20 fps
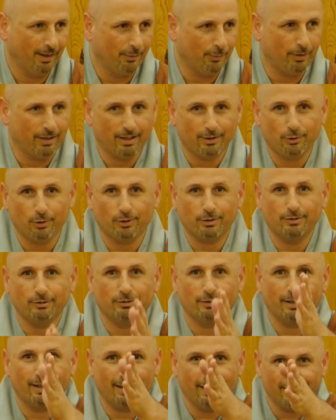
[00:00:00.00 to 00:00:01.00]
When I talk to
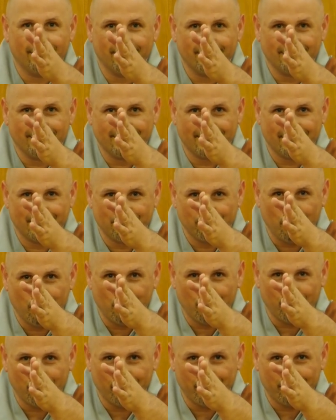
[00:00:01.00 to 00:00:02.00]
the
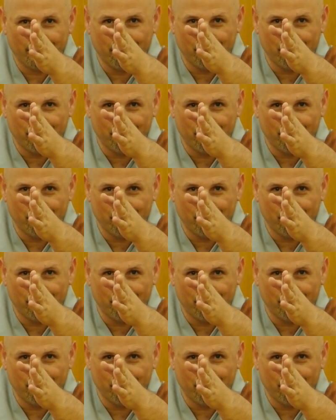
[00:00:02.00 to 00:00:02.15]
small